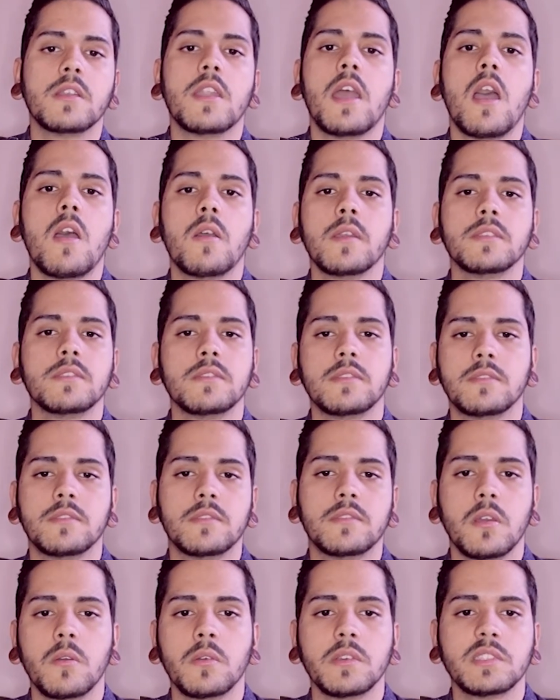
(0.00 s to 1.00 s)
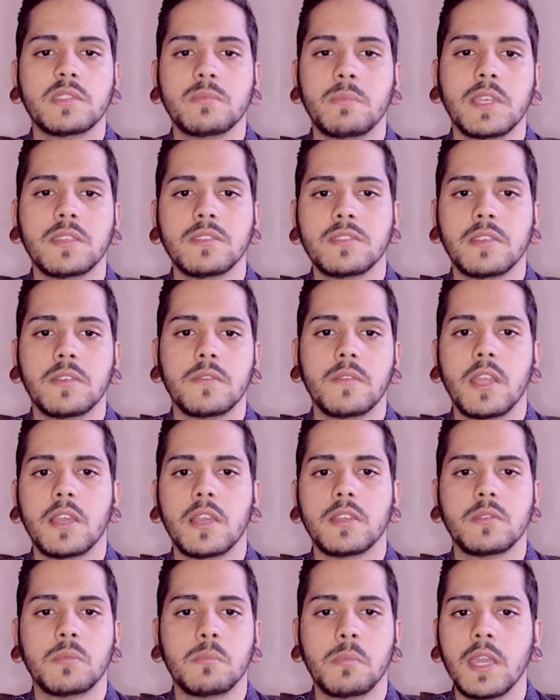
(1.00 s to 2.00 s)
now is so expensive,
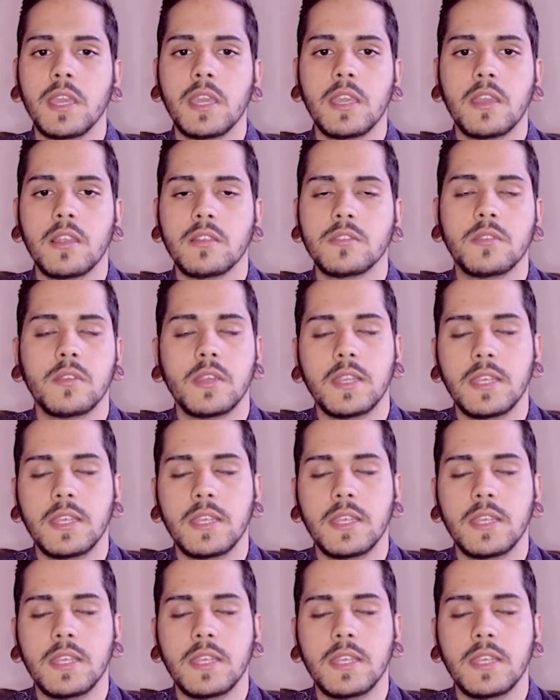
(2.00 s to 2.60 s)
like to pay and to